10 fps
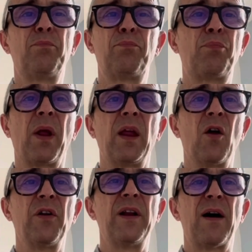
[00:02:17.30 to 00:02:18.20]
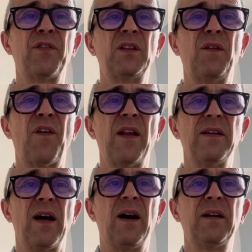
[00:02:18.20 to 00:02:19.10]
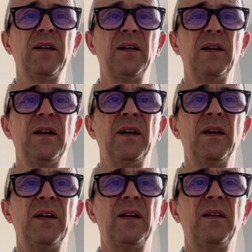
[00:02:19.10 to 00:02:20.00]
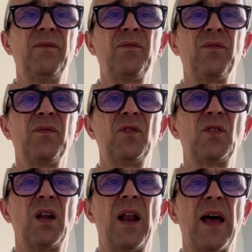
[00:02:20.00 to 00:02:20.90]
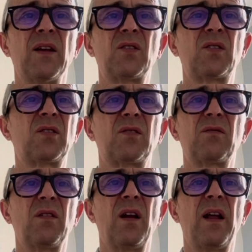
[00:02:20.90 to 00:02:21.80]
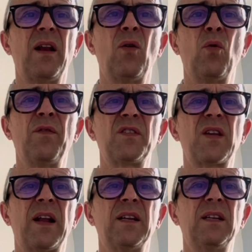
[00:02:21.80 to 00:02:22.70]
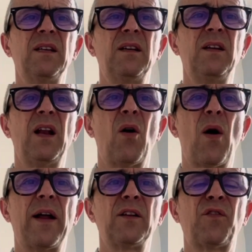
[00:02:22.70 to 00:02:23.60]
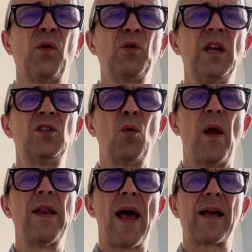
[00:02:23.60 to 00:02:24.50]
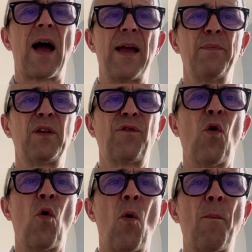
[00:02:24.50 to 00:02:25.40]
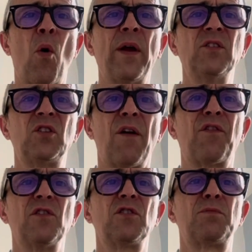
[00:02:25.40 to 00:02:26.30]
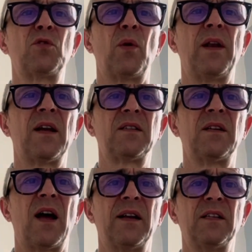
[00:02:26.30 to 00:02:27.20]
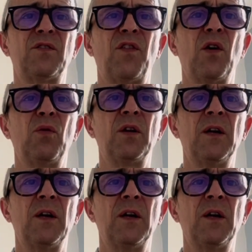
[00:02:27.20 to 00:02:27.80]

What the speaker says: bringing on another defender to let us, and then all of a sudden, Huddersfield need to win that game. There's 4 points difference between us and Huddersfield.